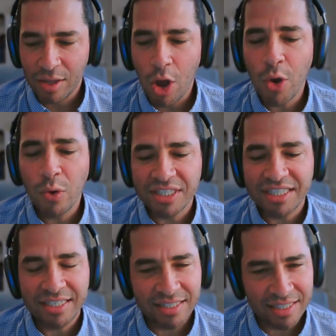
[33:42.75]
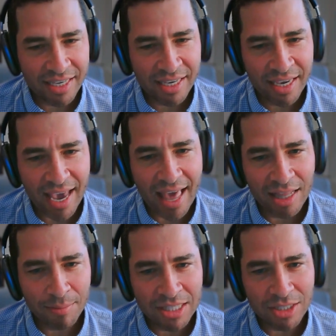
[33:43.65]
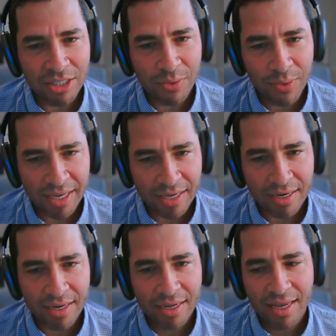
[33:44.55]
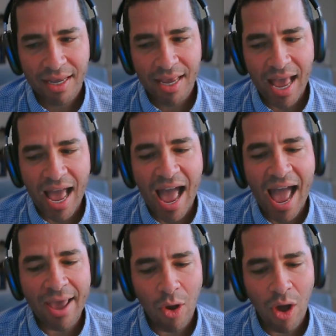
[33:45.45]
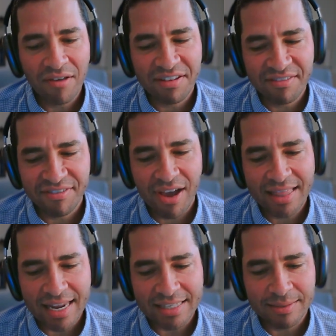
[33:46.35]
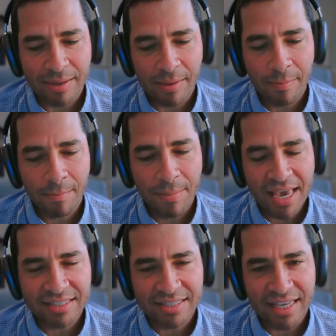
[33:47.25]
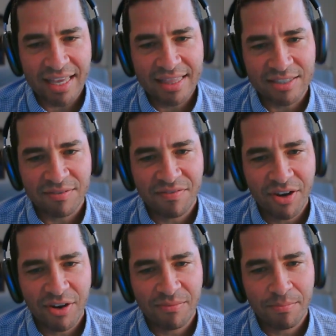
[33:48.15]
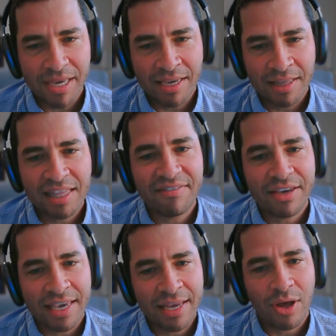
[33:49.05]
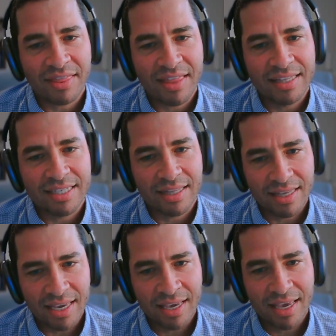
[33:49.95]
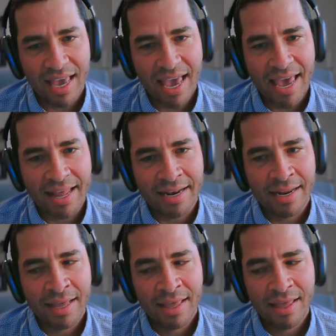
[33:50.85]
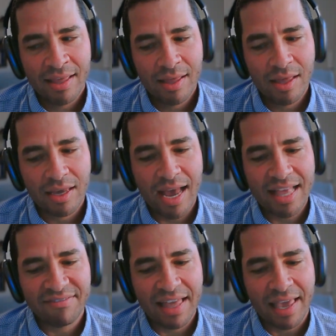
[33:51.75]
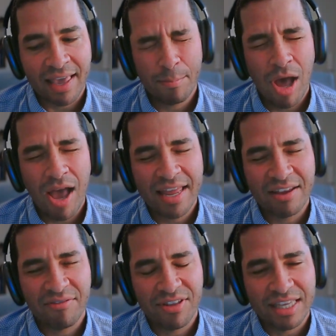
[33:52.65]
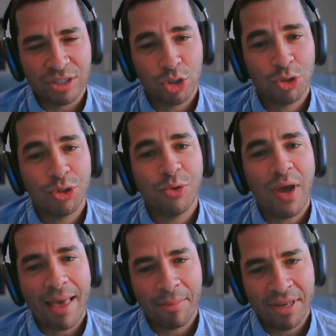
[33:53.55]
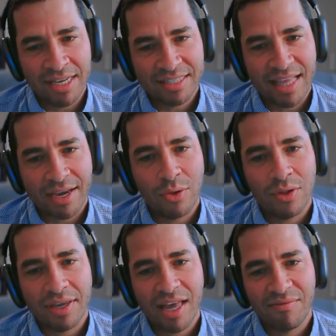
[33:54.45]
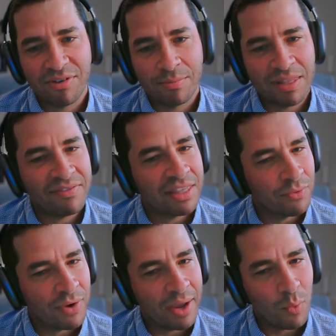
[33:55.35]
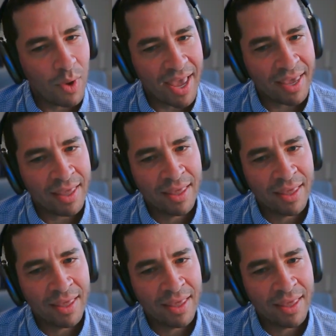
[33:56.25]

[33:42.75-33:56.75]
OCD element to it, I often find that it's based in this fear of living inauthentically, and kind of like pining for this true happiness that can only come from living the right way.